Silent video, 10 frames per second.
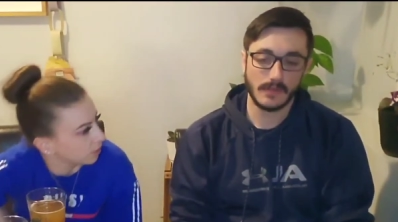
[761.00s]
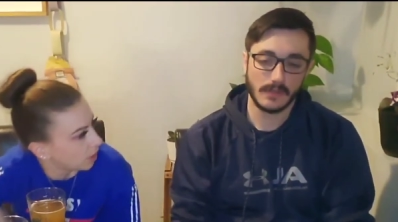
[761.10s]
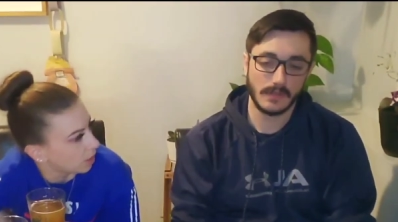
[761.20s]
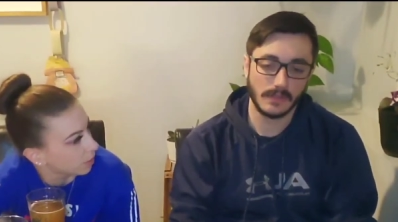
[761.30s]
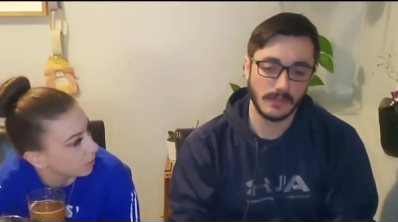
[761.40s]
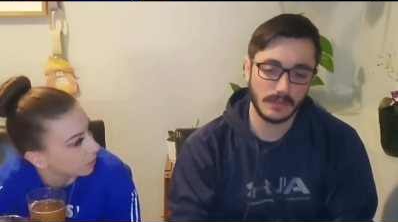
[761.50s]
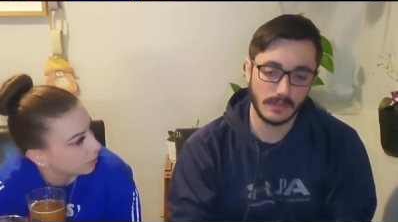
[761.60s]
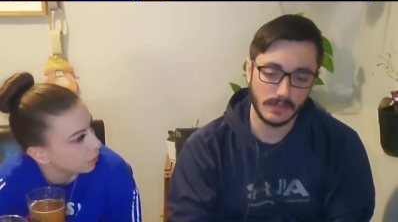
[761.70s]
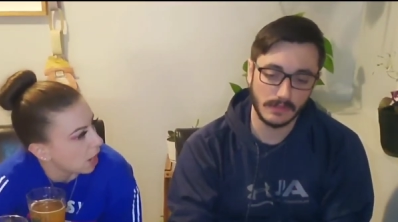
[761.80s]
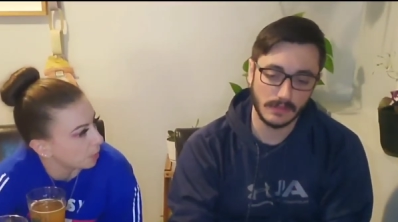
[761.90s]
Speaker 1: um,
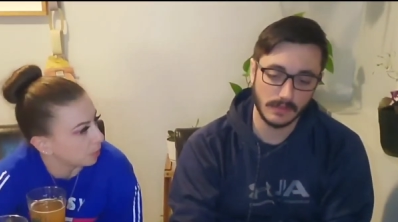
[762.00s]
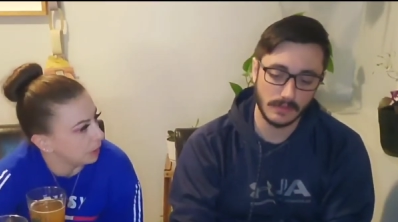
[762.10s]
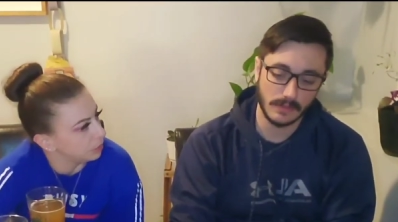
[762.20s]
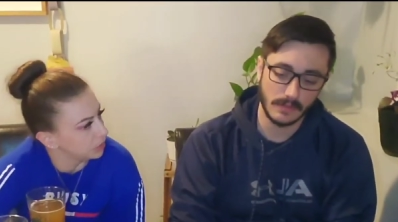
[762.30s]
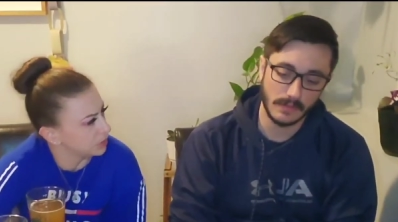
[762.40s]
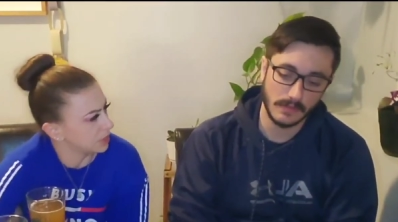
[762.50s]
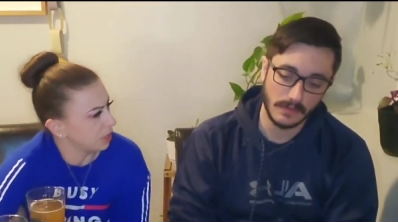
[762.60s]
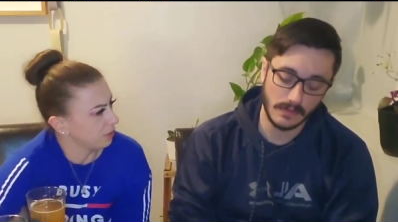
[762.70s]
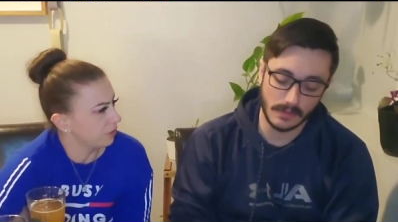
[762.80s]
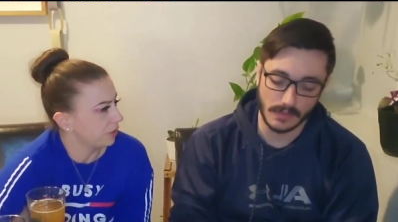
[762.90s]
proper people and
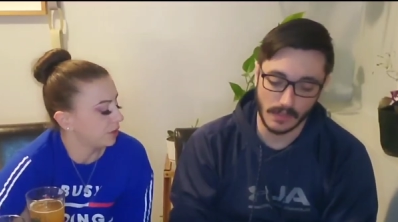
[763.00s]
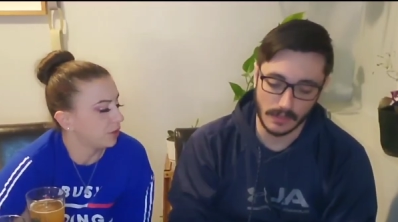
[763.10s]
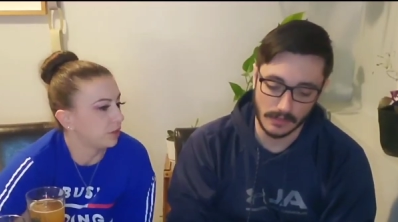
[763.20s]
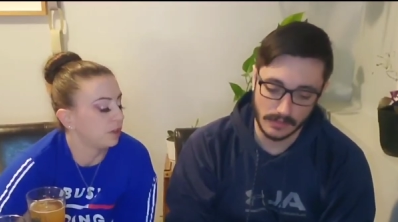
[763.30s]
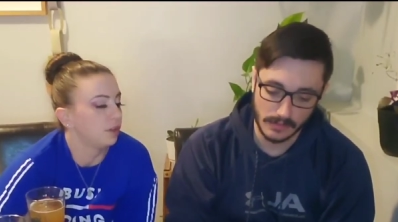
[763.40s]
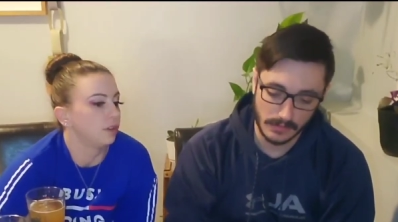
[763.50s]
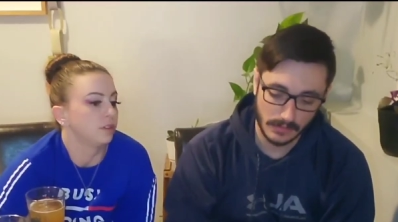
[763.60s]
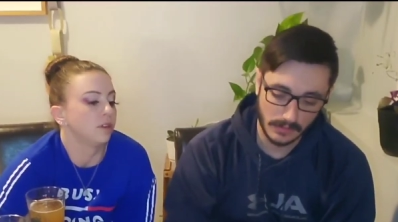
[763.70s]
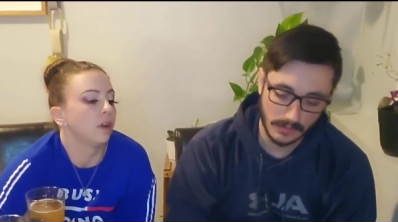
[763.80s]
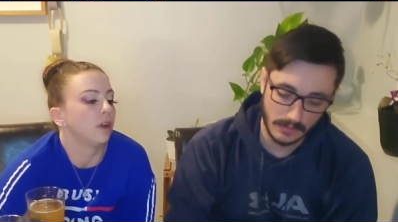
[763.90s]
stuff.
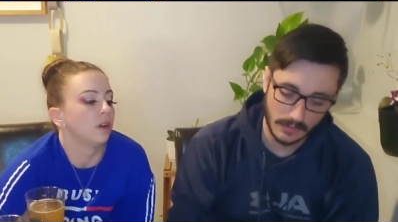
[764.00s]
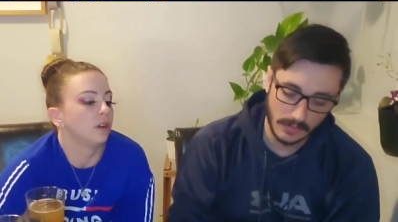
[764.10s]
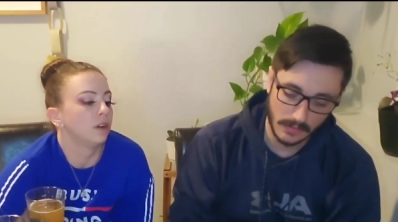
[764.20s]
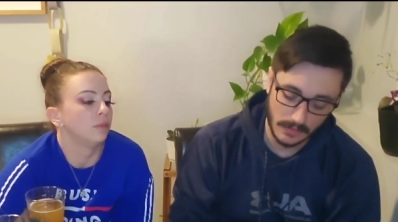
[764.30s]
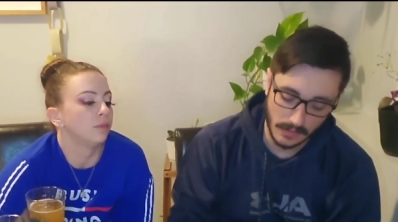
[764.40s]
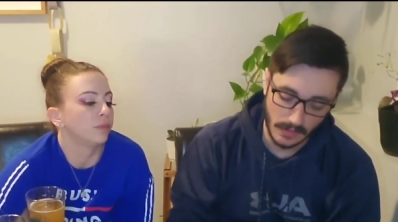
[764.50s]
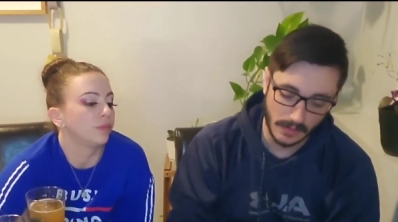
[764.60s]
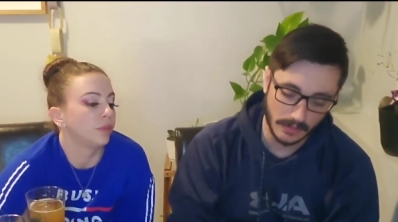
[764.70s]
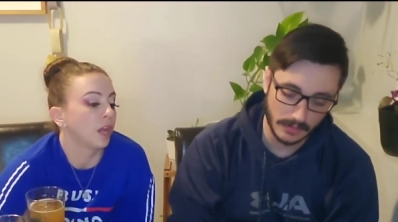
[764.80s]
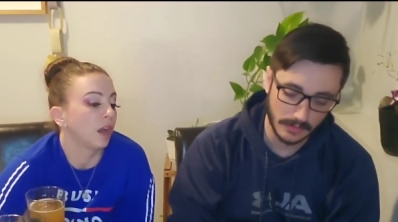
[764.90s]
Okay.
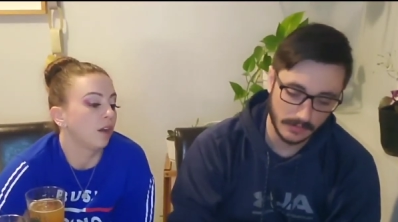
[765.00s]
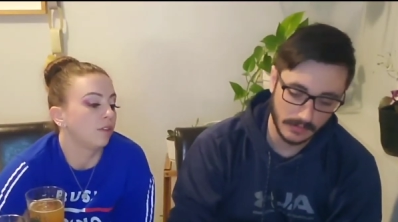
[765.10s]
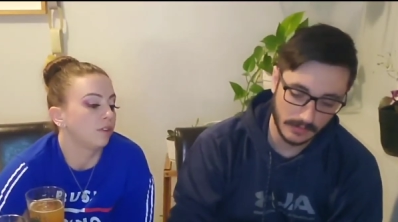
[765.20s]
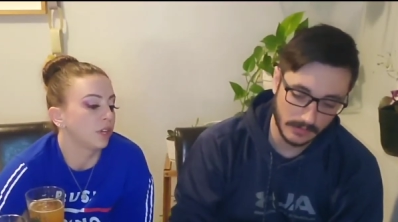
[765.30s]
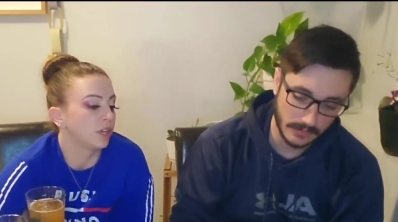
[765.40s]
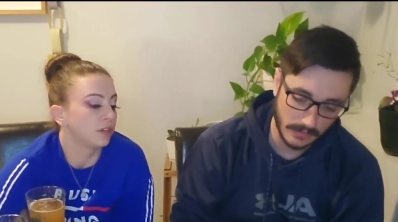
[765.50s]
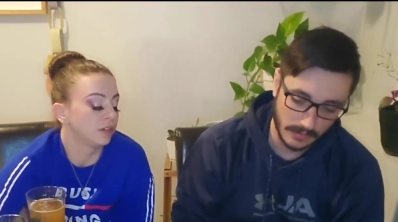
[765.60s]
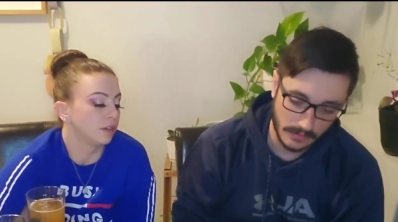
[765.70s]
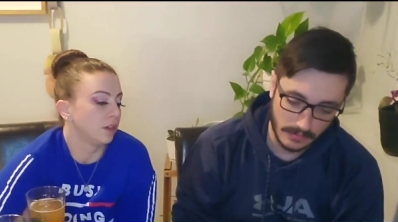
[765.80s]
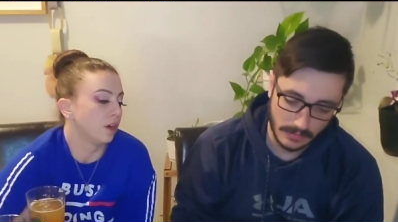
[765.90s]
Um, yeah. yeah, they'll get
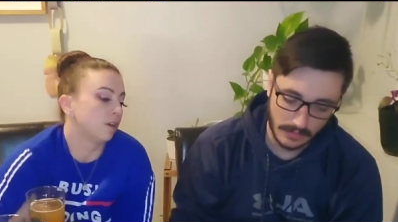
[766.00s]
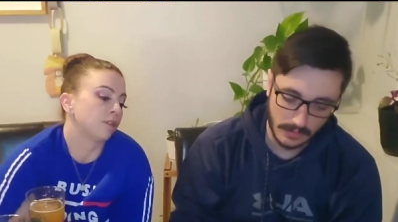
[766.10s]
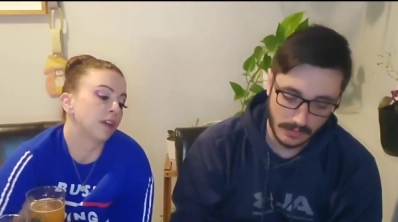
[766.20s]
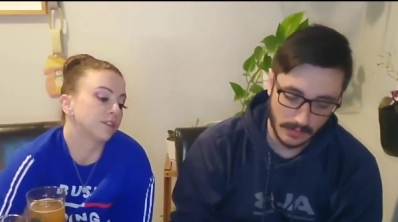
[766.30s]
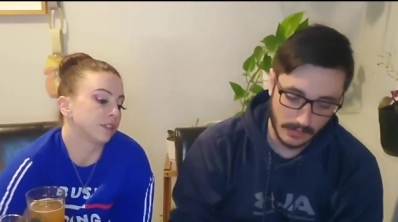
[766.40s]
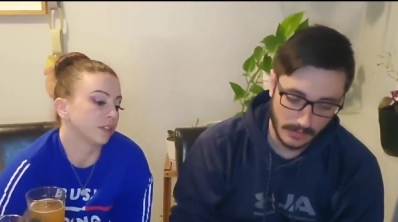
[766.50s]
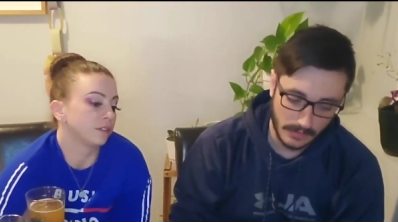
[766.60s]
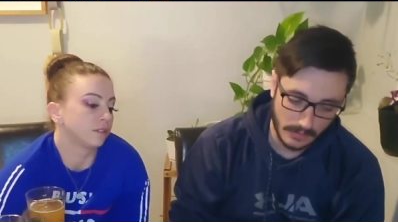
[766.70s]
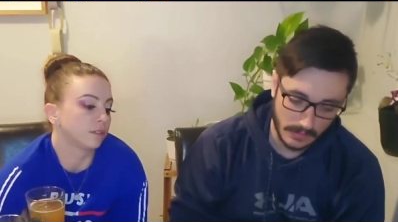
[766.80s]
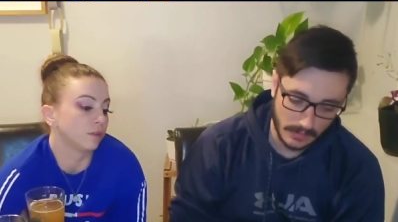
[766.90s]
arrested.
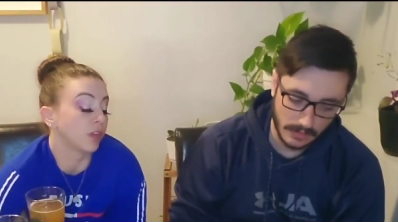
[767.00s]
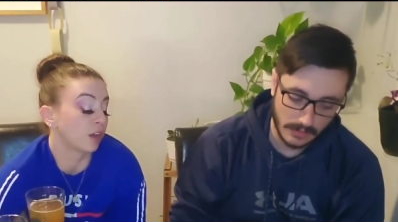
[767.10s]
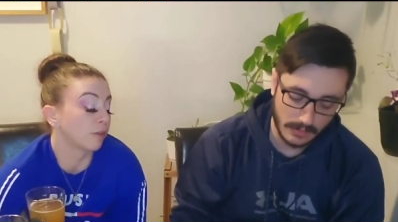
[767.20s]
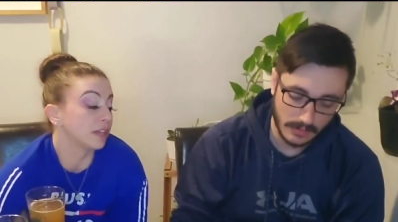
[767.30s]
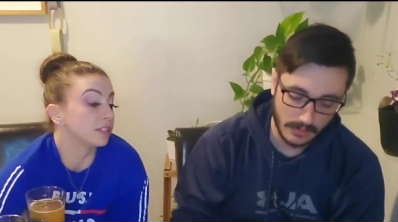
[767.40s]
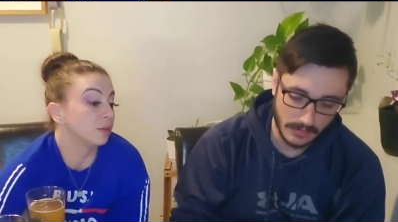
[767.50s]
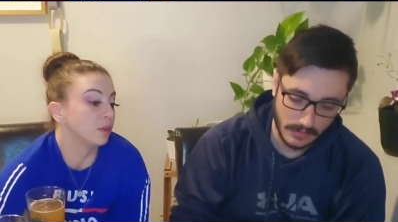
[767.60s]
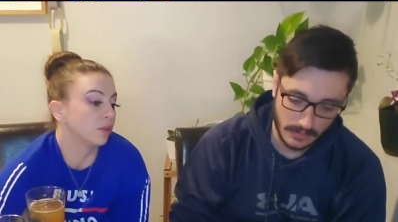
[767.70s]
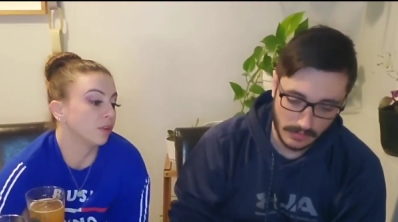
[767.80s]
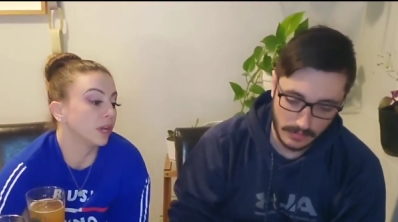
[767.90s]
Well, not arrested,
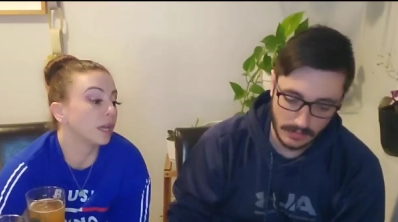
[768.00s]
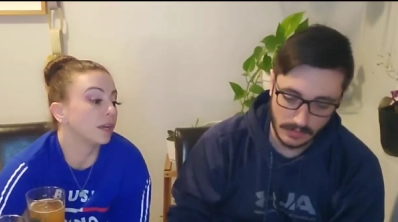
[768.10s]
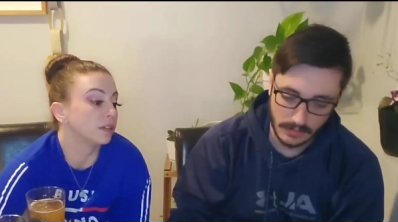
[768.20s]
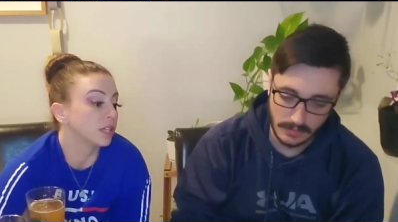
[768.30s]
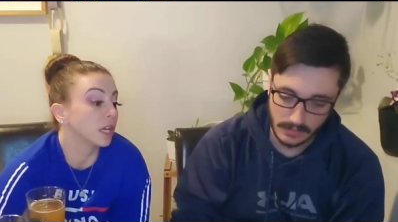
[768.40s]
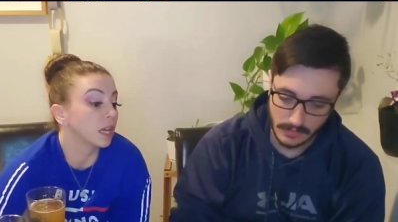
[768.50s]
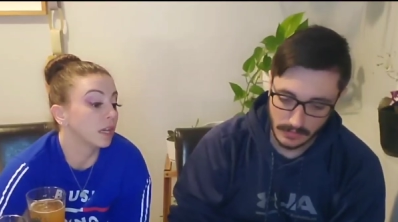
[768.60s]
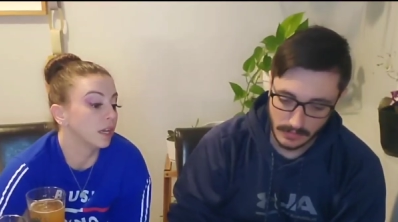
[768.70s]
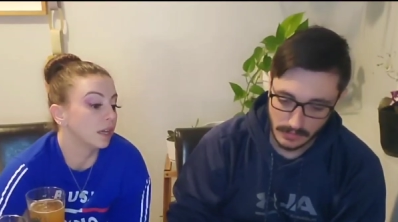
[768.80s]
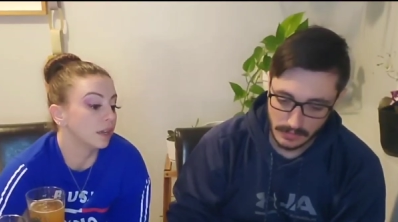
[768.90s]
but they'll get a
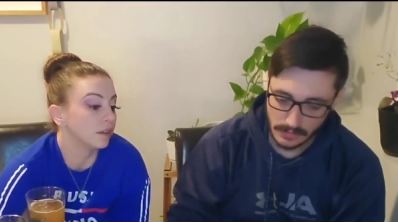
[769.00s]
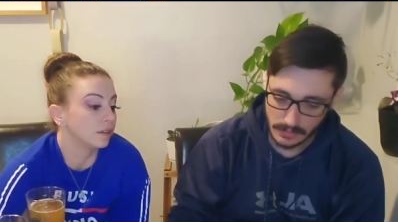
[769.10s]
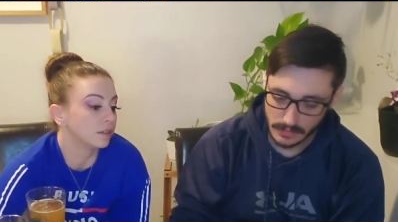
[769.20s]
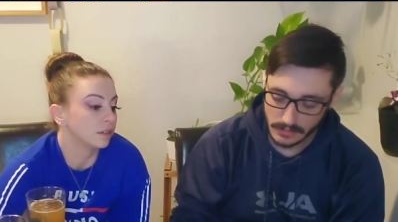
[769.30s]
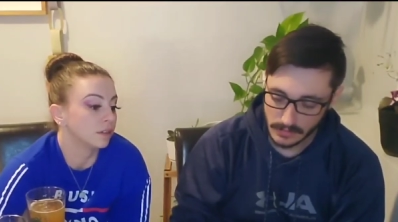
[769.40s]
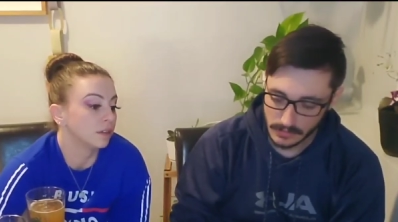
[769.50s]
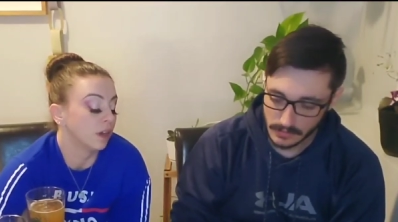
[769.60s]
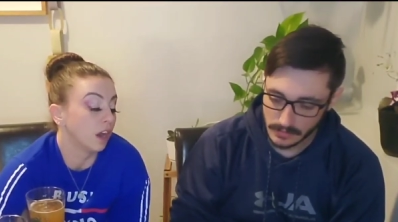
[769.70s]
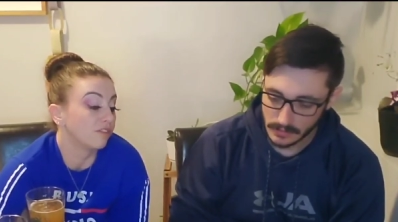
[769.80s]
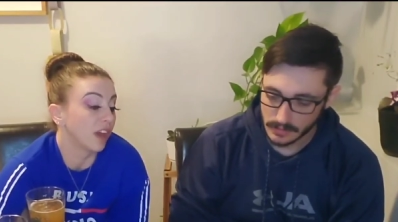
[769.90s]
ticket and
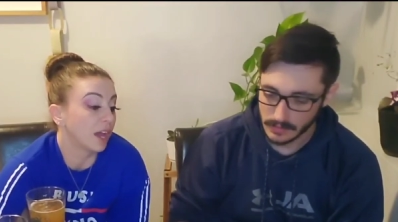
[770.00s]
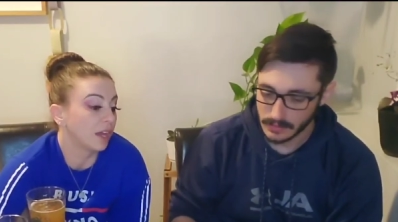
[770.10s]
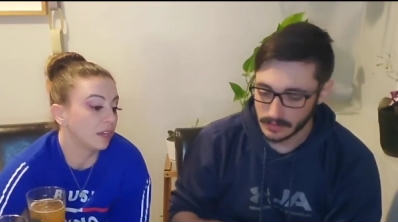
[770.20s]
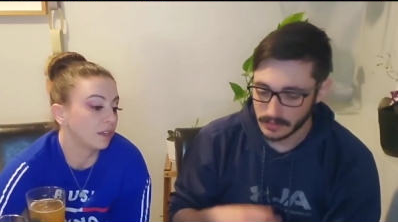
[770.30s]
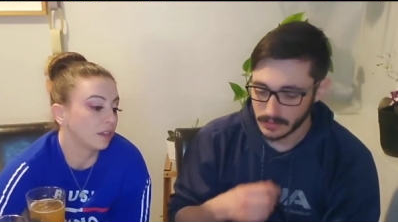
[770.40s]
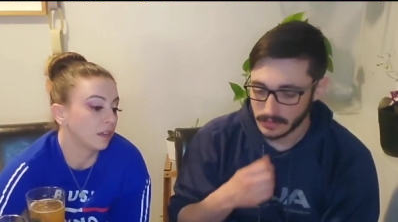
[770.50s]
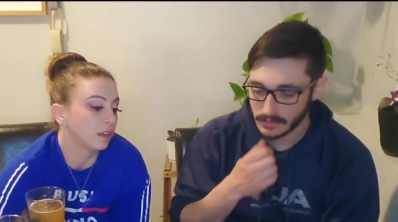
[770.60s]
a fine.